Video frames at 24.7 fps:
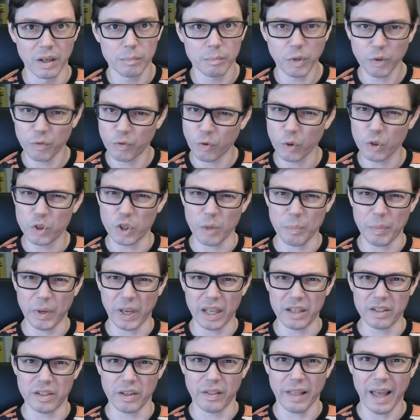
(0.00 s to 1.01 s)
Before jumping
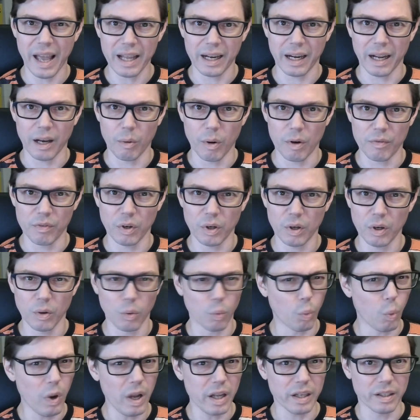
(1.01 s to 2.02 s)
into that, however,
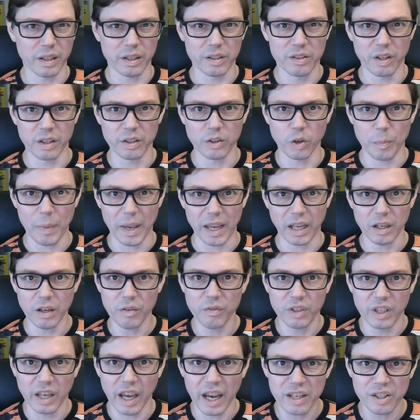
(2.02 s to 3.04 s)
what is the domain
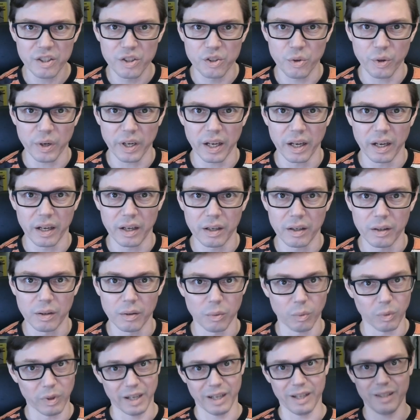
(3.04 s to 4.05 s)
of Ghastria?
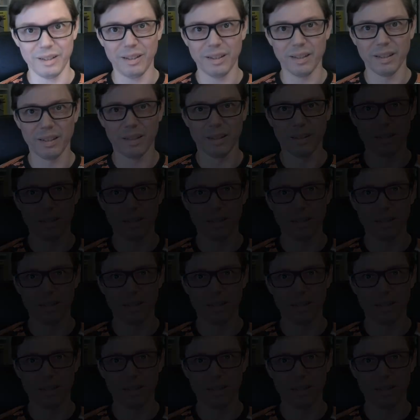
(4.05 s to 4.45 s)
Well,